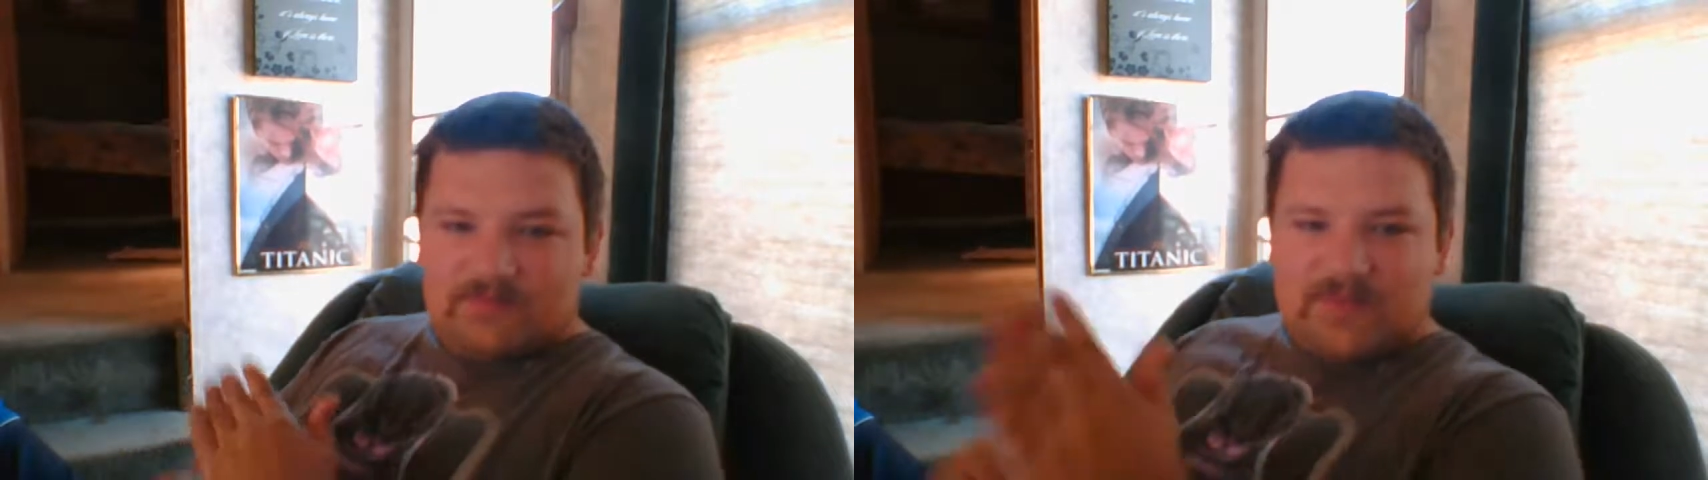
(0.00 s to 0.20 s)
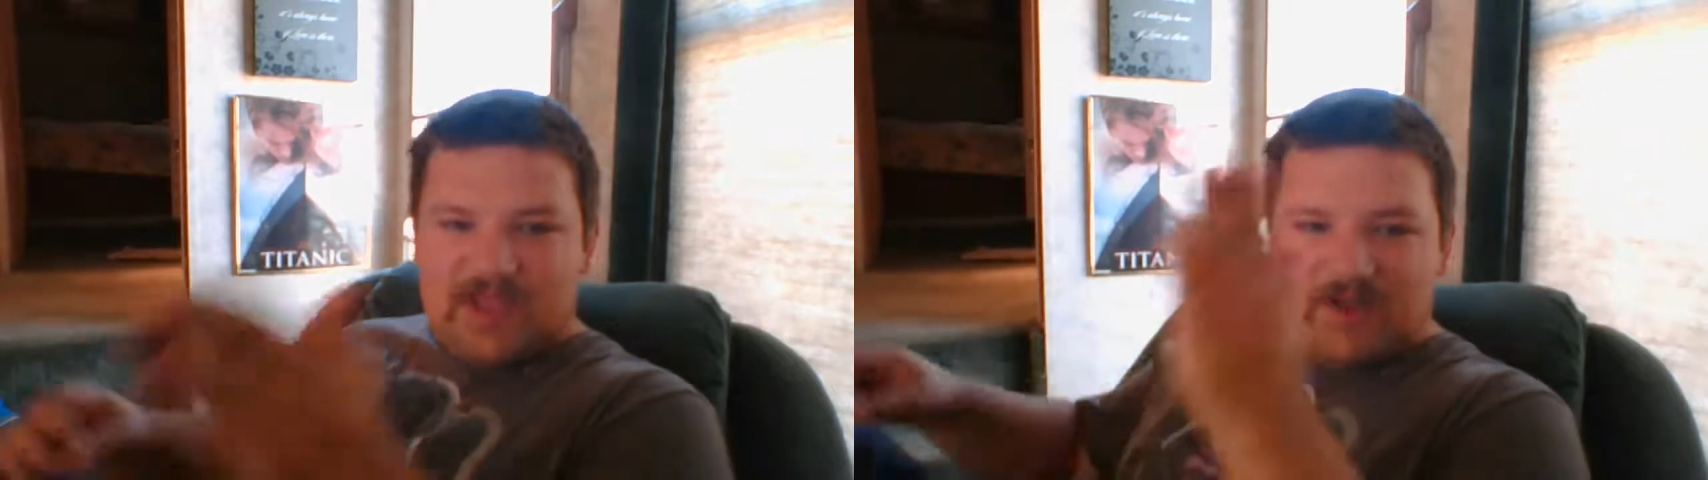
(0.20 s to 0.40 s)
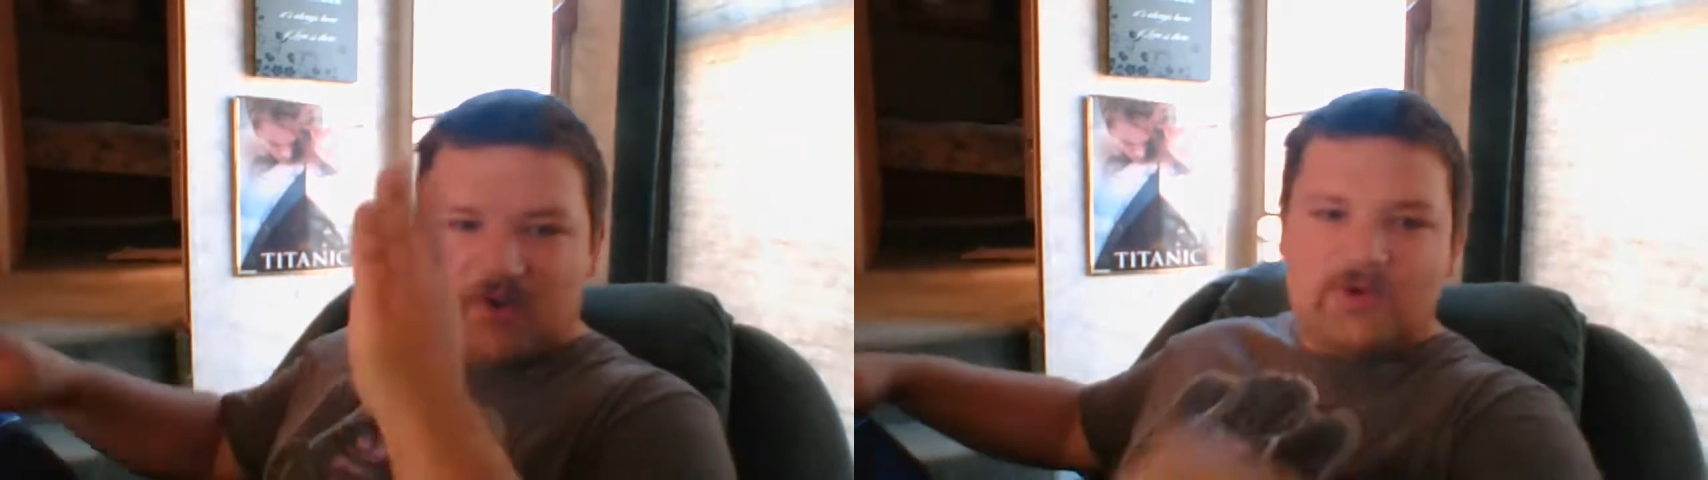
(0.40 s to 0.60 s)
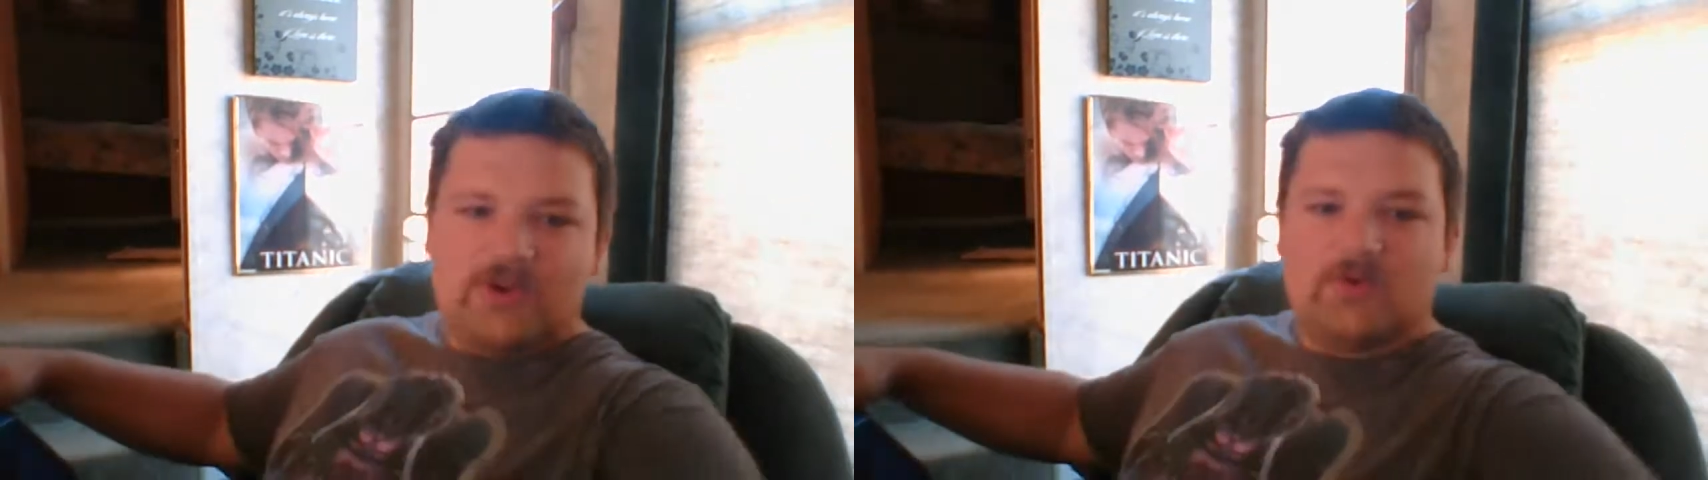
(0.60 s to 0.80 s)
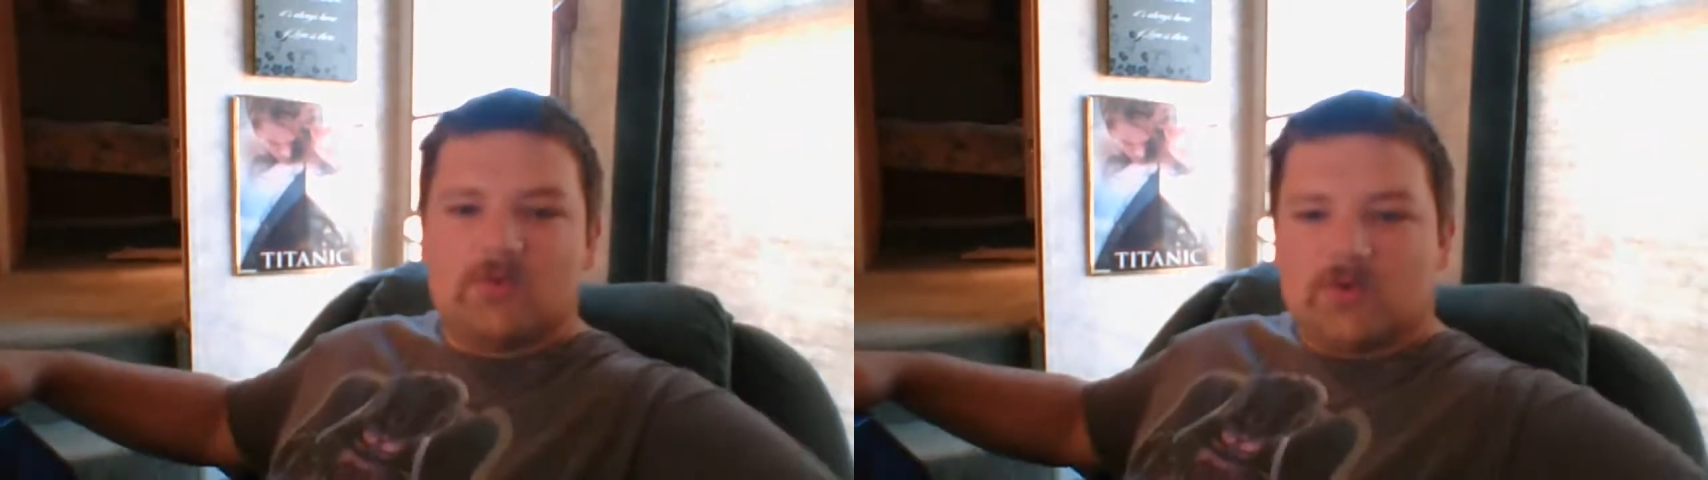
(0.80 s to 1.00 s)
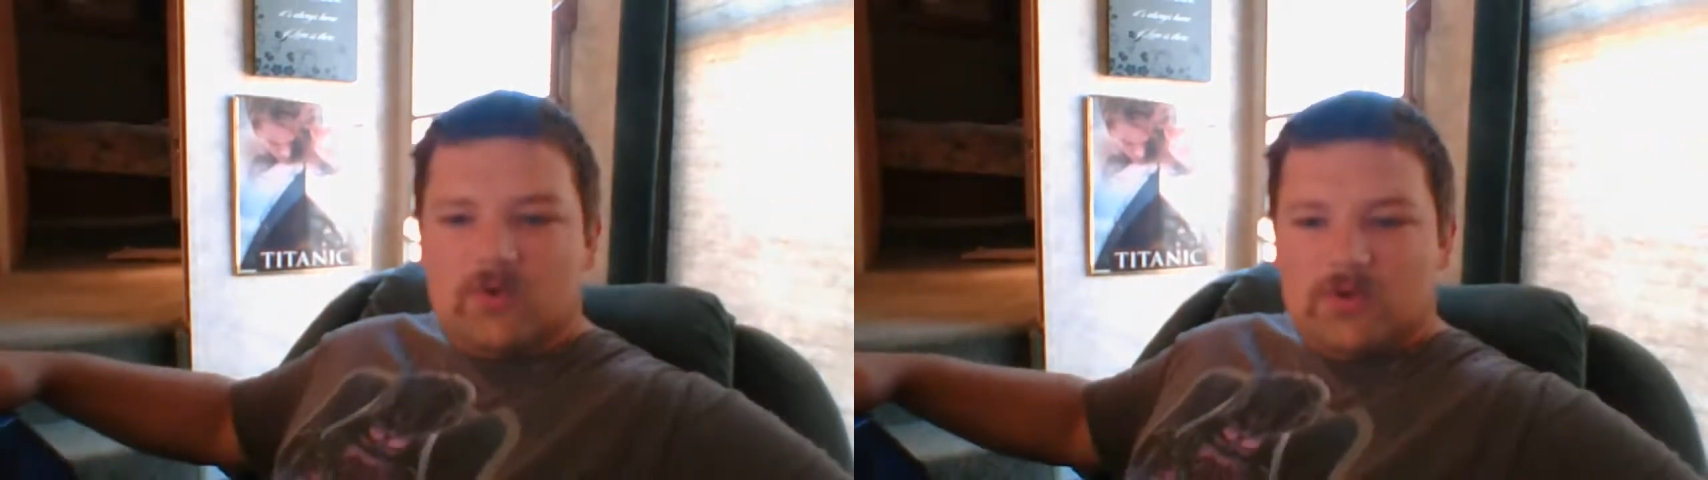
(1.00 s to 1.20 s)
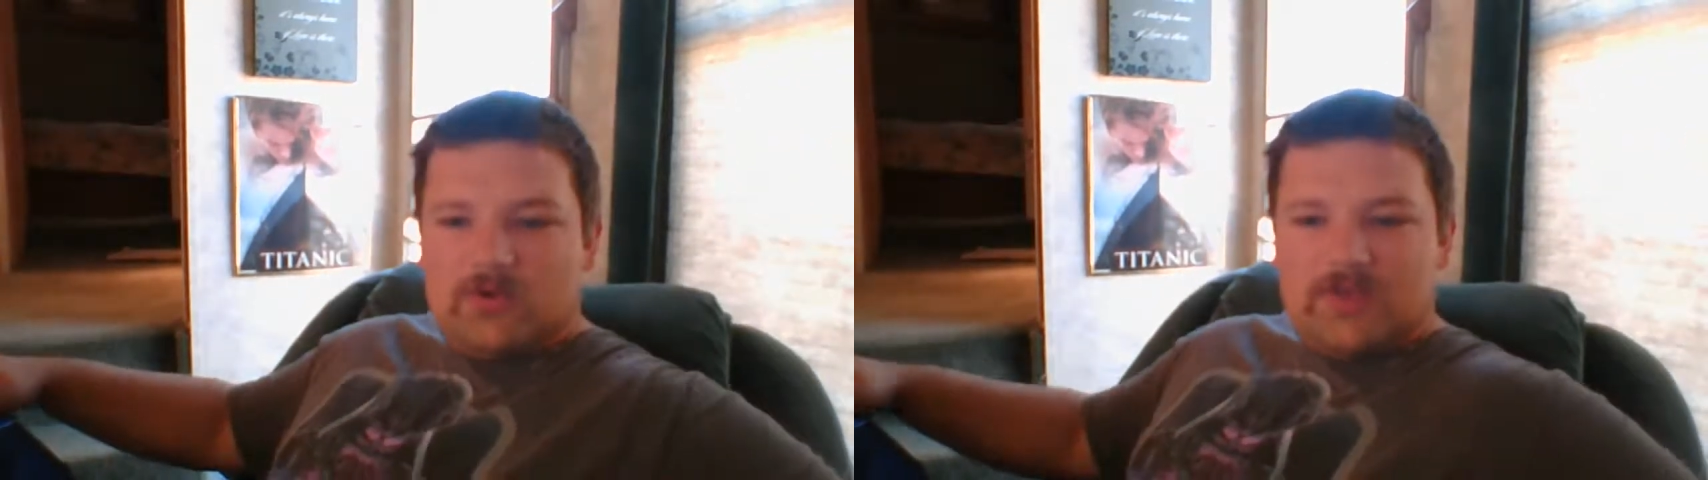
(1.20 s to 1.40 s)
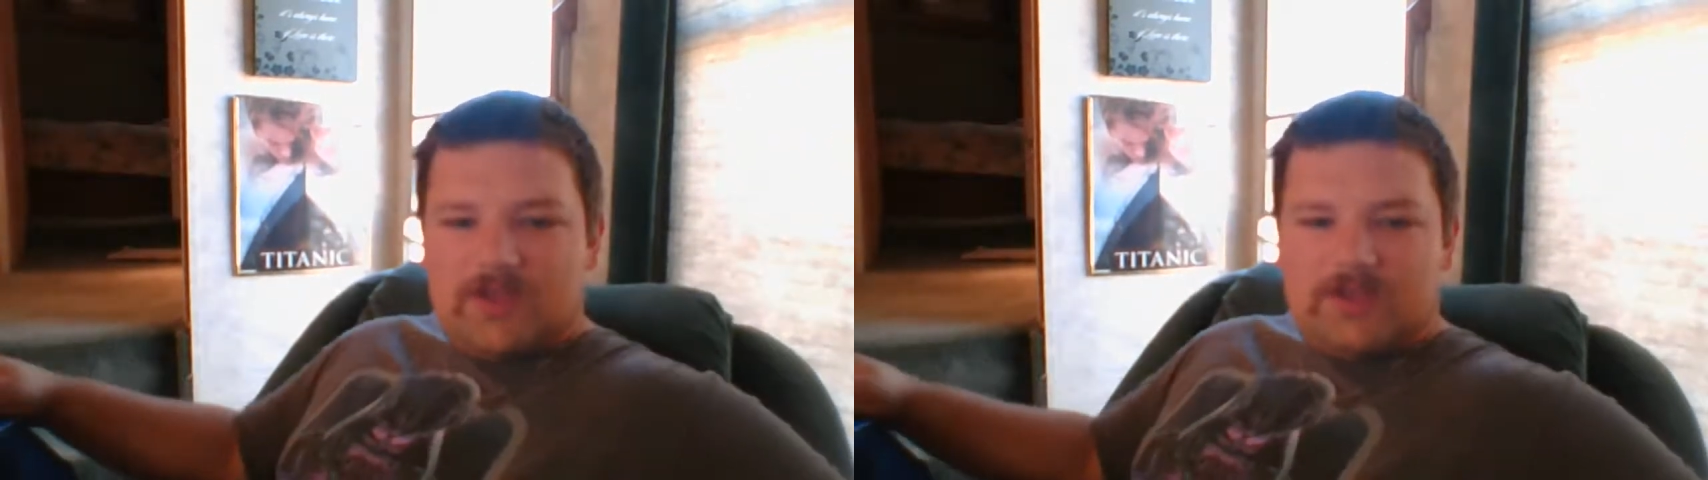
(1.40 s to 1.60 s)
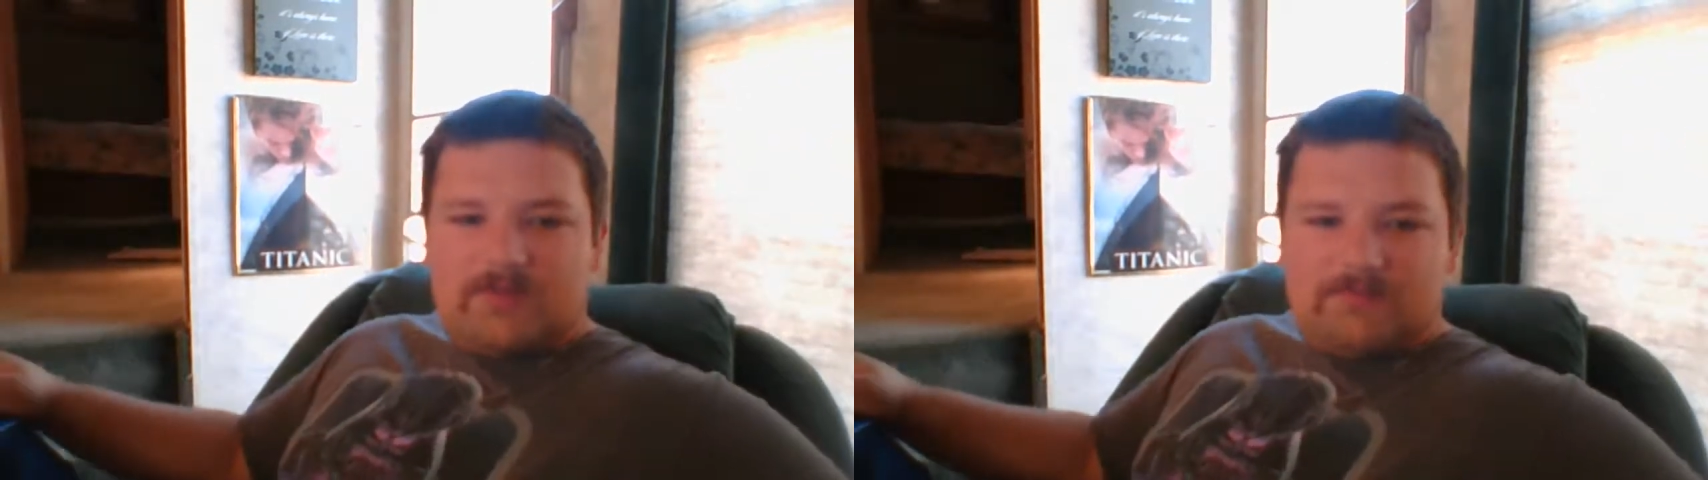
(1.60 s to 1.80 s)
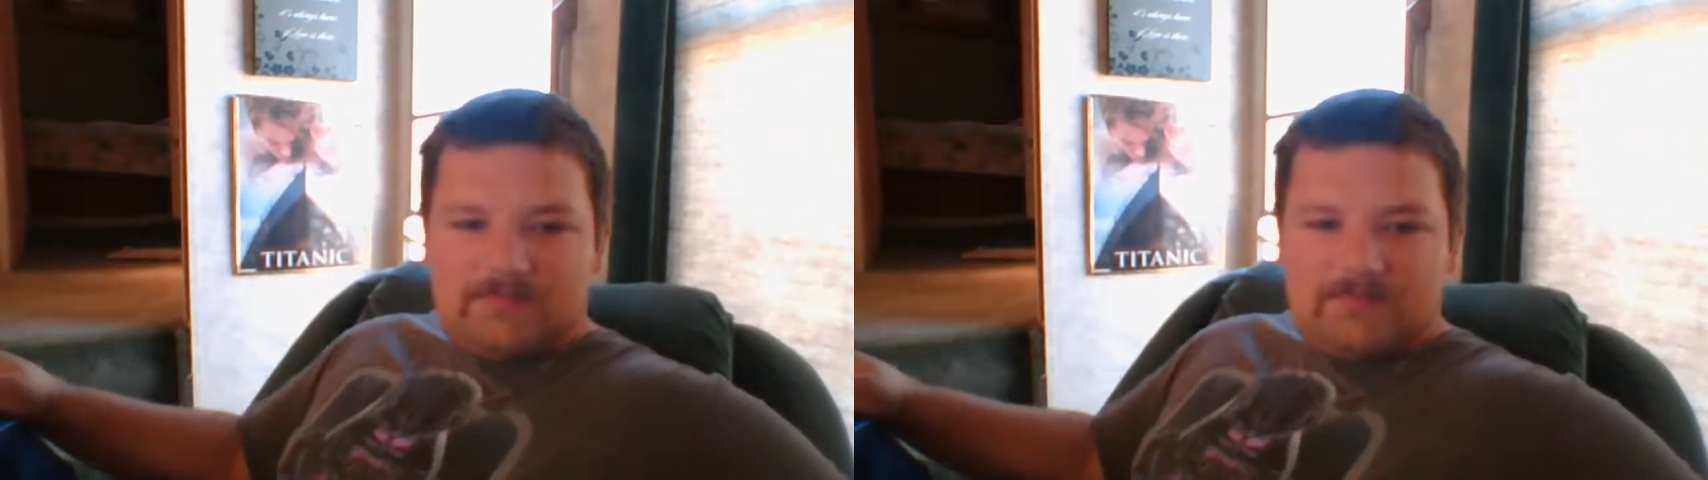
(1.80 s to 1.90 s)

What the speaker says: But yeah, who do you think?